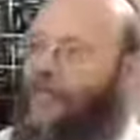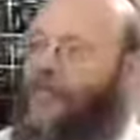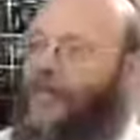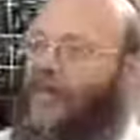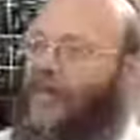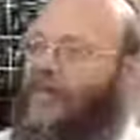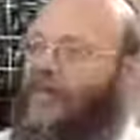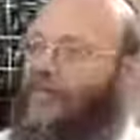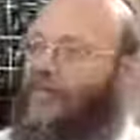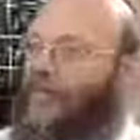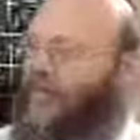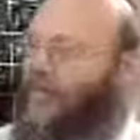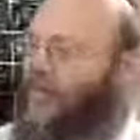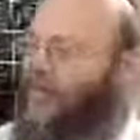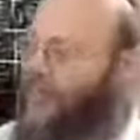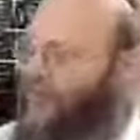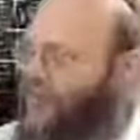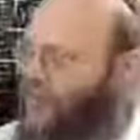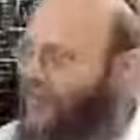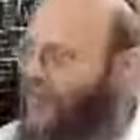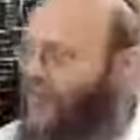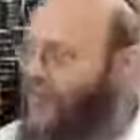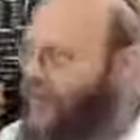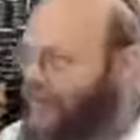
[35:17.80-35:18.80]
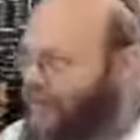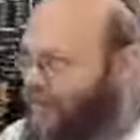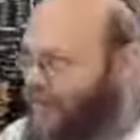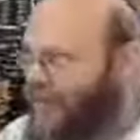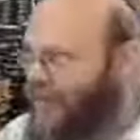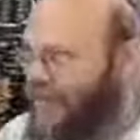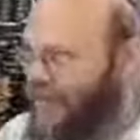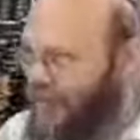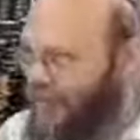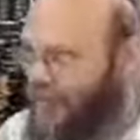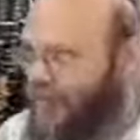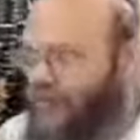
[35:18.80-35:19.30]
by the way, for this
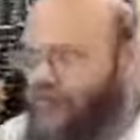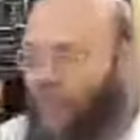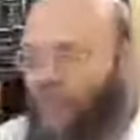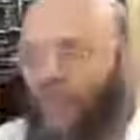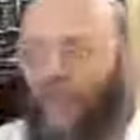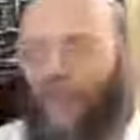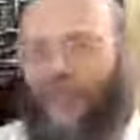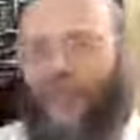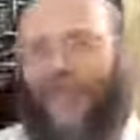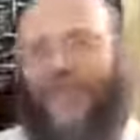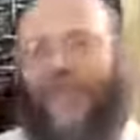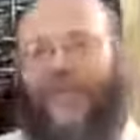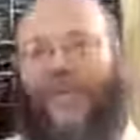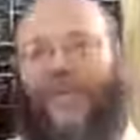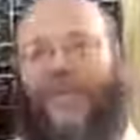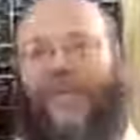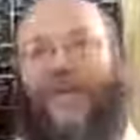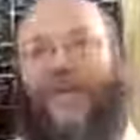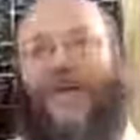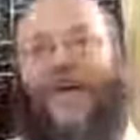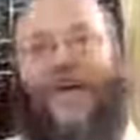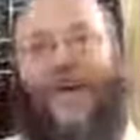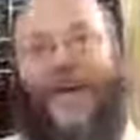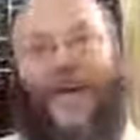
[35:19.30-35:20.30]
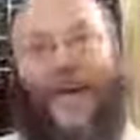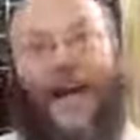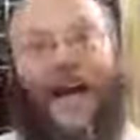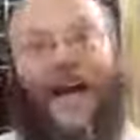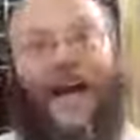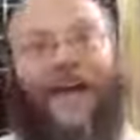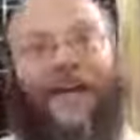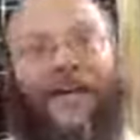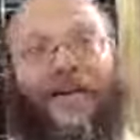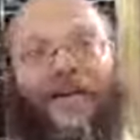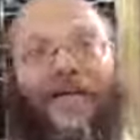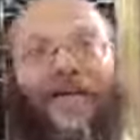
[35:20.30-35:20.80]
particular
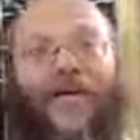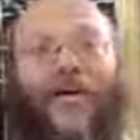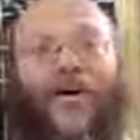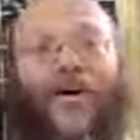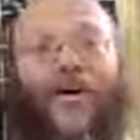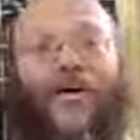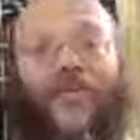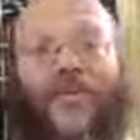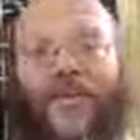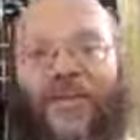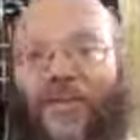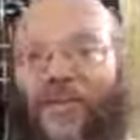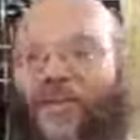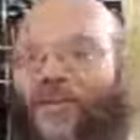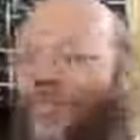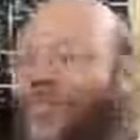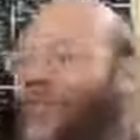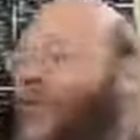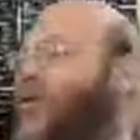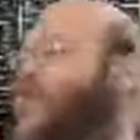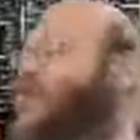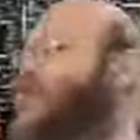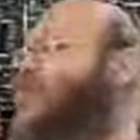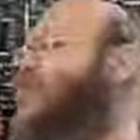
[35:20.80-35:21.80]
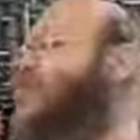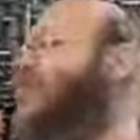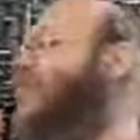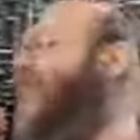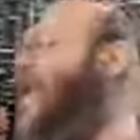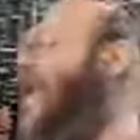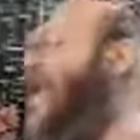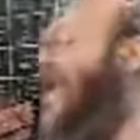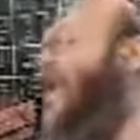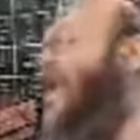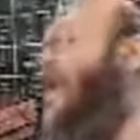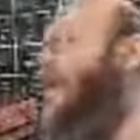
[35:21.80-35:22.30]
halakha of Kiddush B'Makom
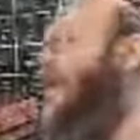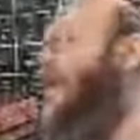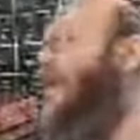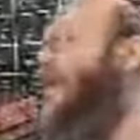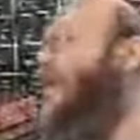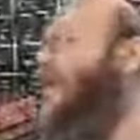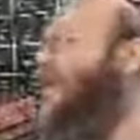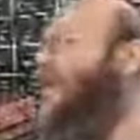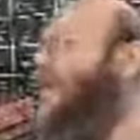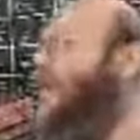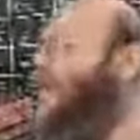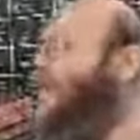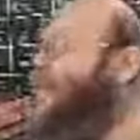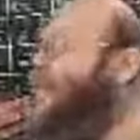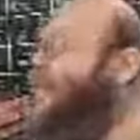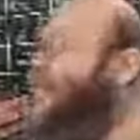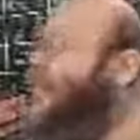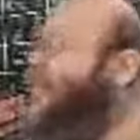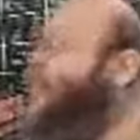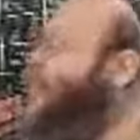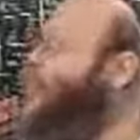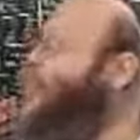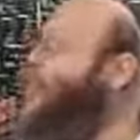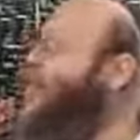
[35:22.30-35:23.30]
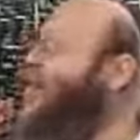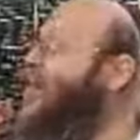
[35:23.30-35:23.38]
Seudah is that we